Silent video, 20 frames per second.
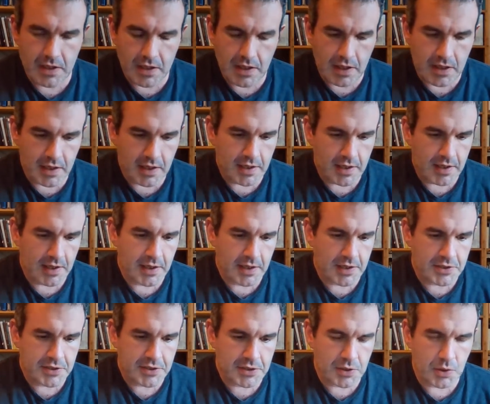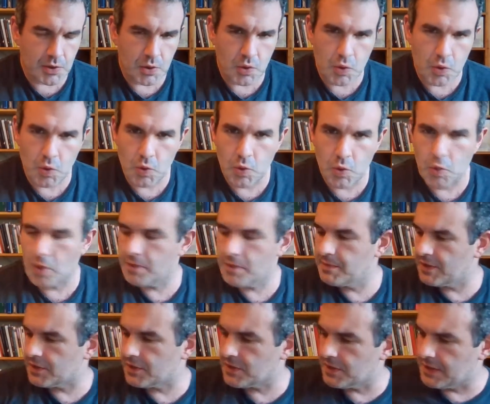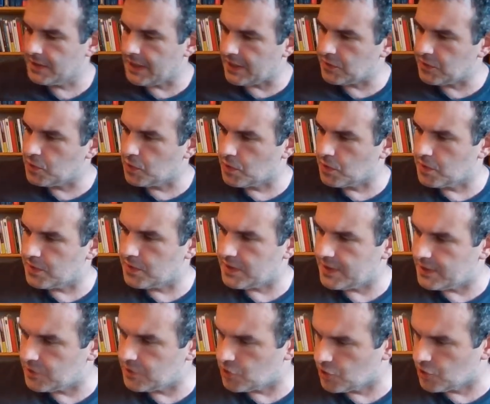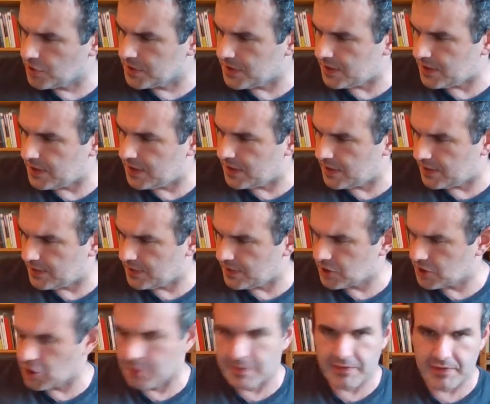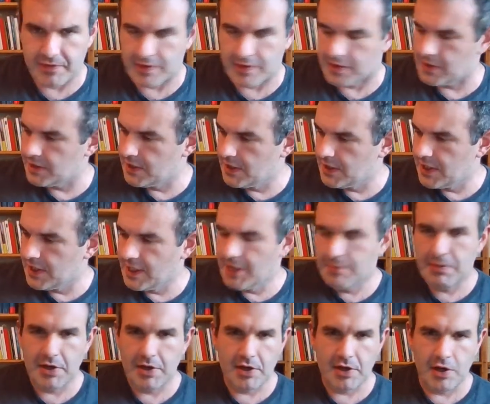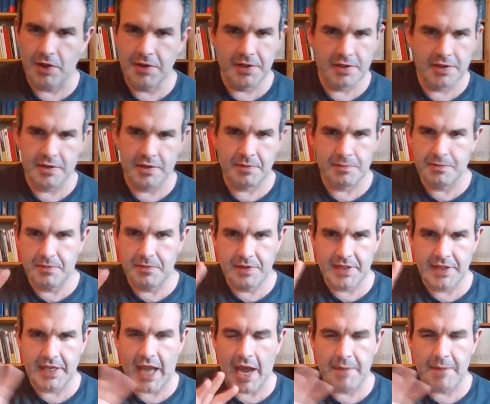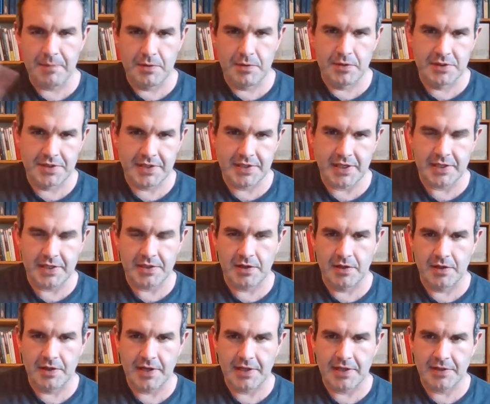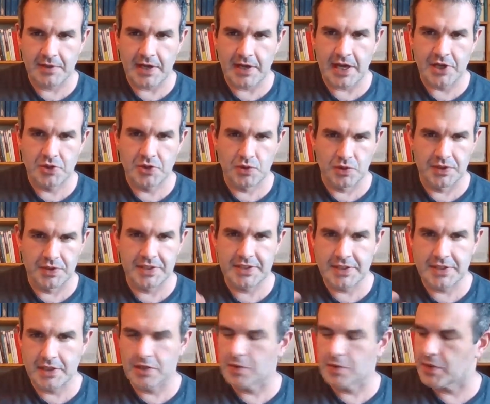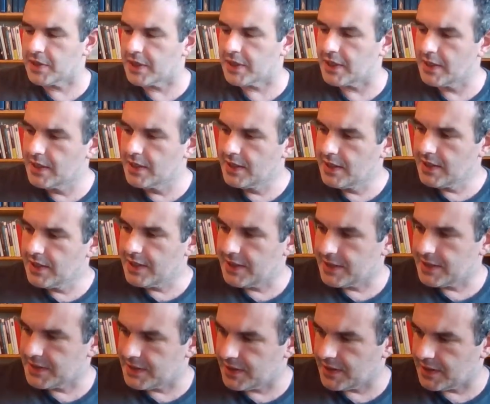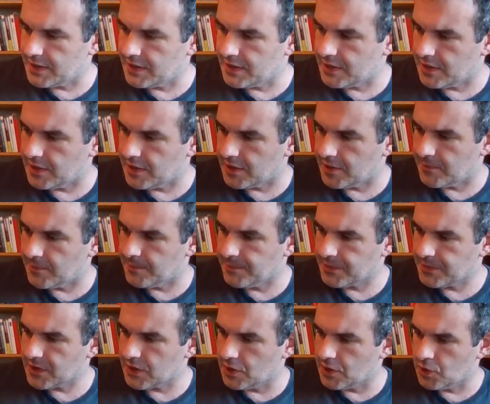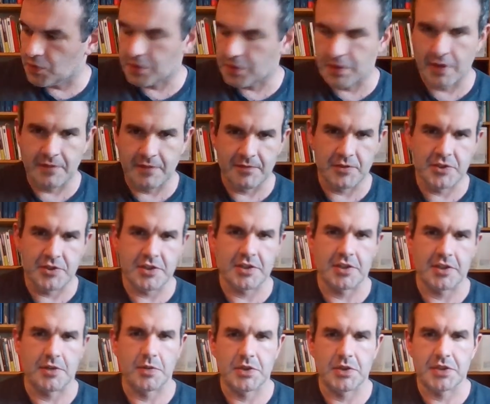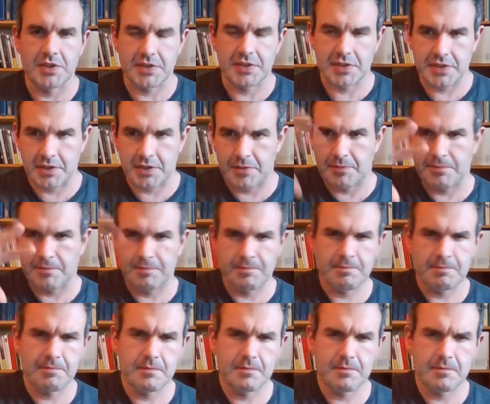So they're still headquartered in Jersey in Scobieville, but all the apples and their actual distillery is in North Garden, Virginia, which is where